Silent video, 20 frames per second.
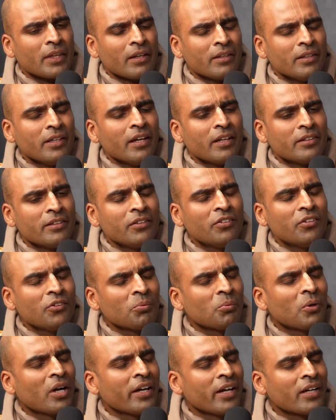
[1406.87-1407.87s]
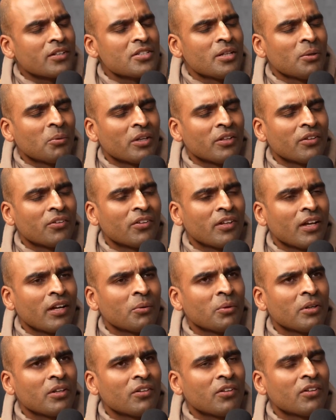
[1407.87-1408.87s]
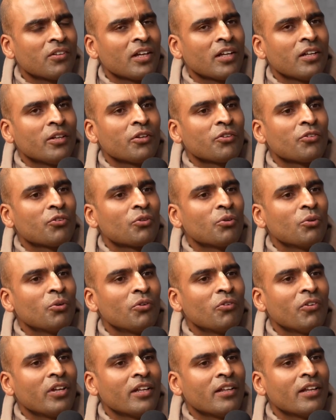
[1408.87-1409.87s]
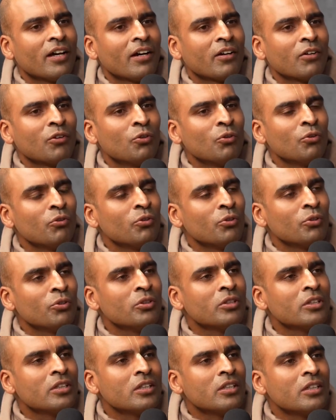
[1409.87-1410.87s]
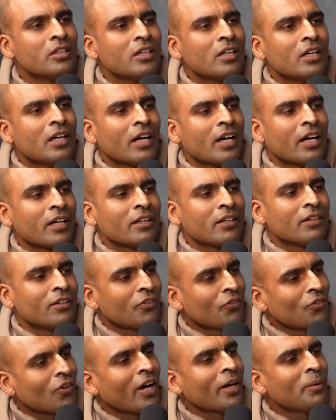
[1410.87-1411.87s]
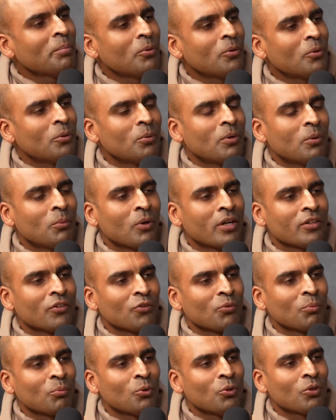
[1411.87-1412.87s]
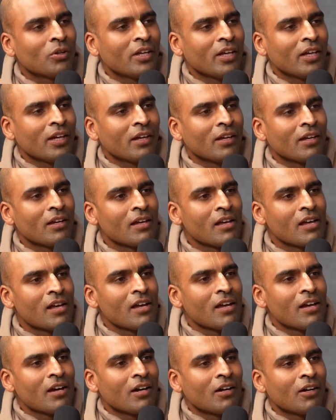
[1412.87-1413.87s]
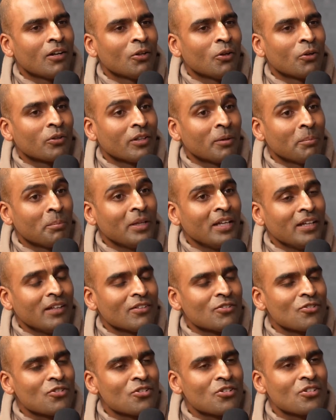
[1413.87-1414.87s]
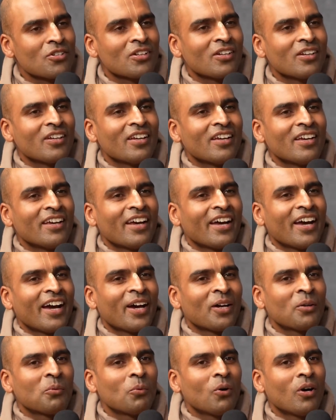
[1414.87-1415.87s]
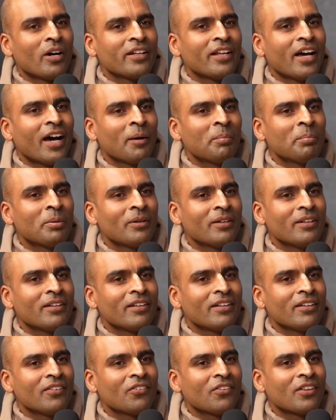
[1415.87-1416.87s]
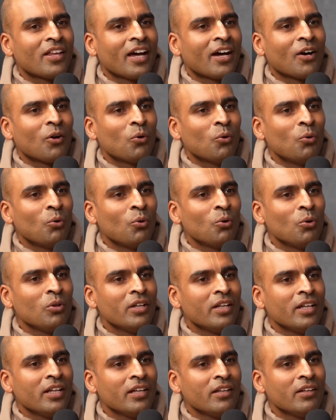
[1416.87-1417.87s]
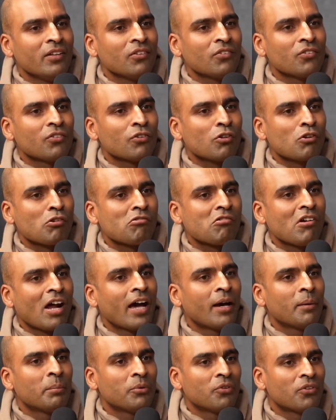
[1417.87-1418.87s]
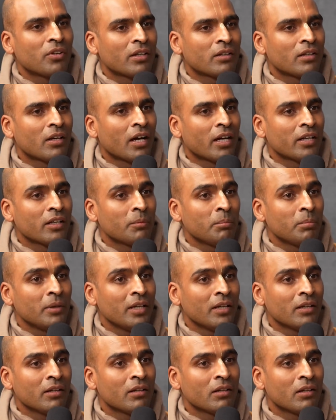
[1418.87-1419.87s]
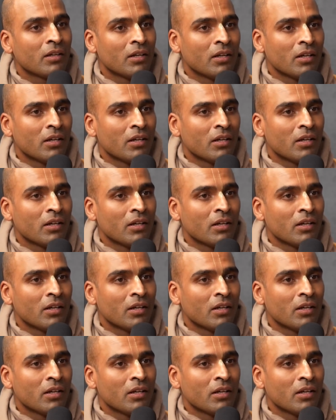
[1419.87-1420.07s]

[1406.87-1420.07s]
Yeah, this is what I actually wanted to say. I wanted to tell you a story that a guru and a disciple were once walking along the beach. And what had happened is that all these crabs had kind of been